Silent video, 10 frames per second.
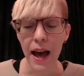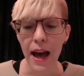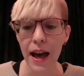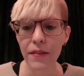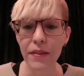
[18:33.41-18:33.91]

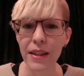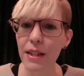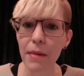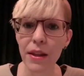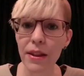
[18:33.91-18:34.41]
And
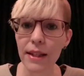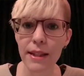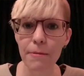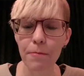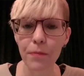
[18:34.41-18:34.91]
these
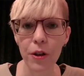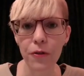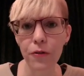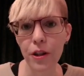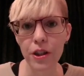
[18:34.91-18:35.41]
methods
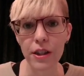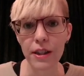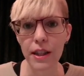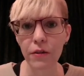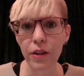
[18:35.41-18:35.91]
or
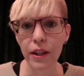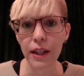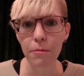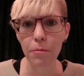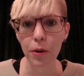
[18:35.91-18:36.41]
functions, they really
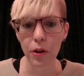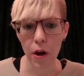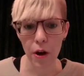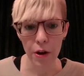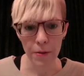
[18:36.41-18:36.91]
didn't
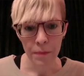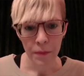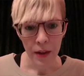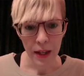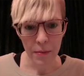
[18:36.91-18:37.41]
belong
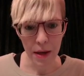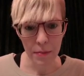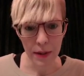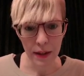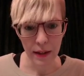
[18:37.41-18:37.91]
in my
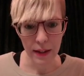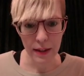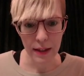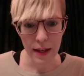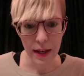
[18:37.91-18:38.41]
BLE
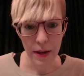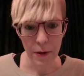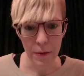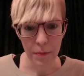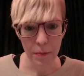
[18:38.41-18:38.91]

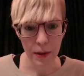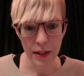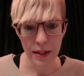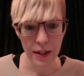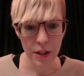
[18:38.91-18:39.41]
DAO
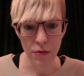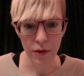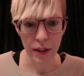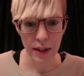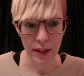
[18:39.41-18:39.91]
because they just
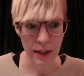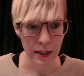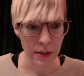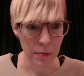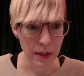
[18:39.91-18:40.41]
really didn't
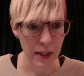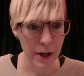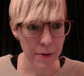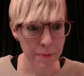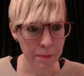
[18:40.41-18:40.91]
need to be
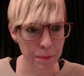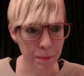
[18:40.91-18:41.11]
there.